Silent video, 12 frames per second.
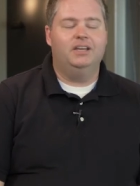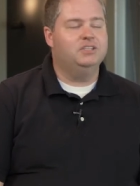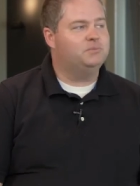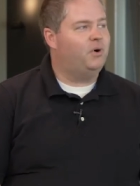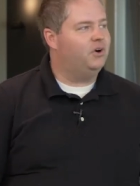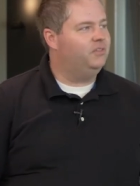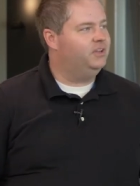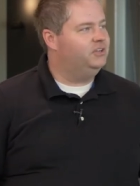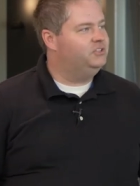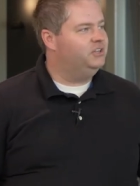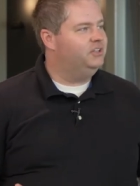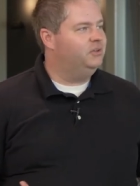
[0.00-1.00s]
It's part of the
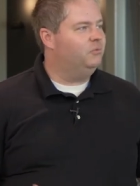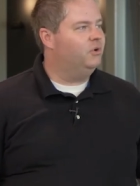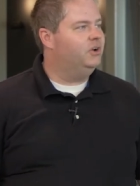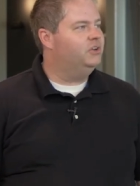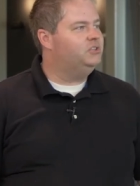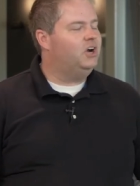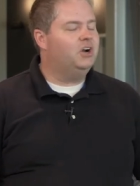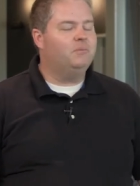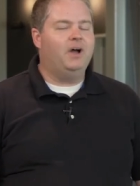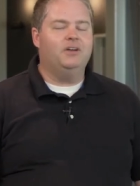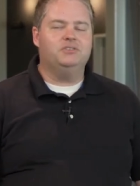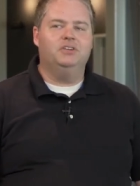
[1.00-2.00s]
agenda that we're going to talk
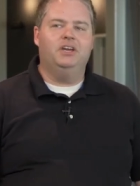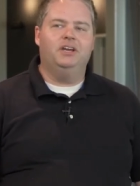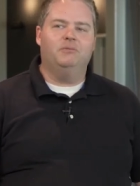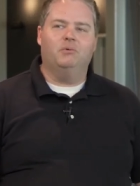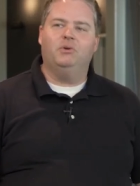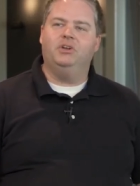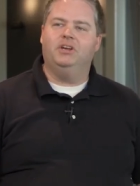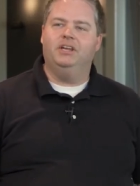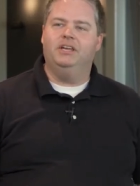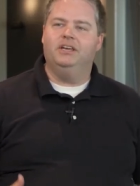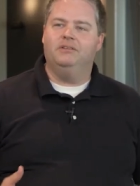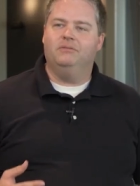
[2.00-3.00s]
about today. We're really going
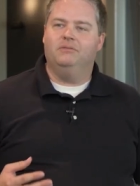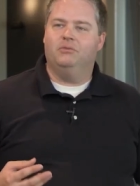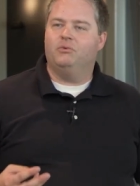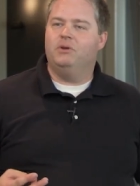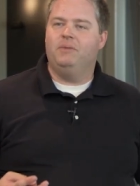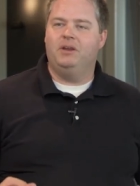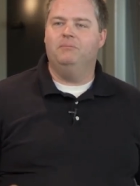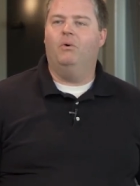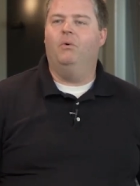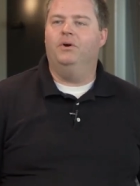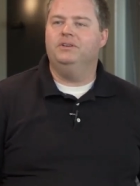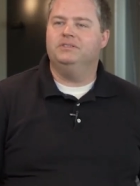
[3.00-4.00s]
to hit three main
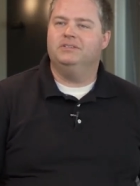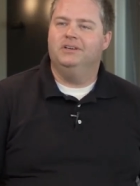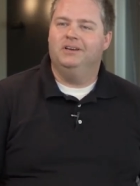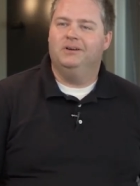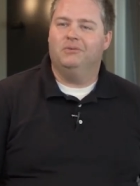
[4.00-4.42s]
points.